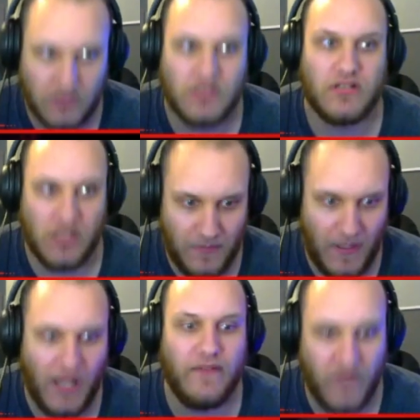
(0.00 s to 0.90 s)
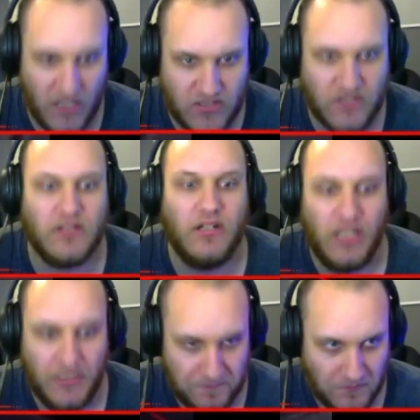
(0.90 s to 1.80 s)
Just gonna buy Vector
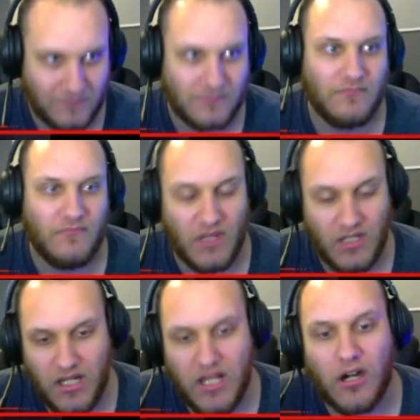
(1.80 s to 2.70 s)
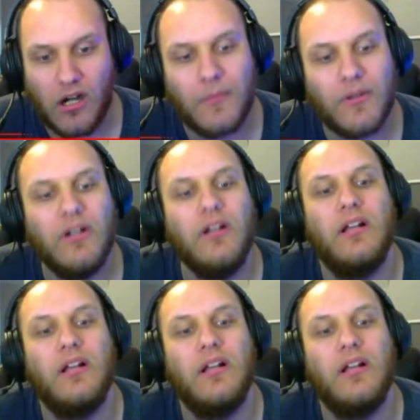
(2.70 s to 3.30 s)
in armor.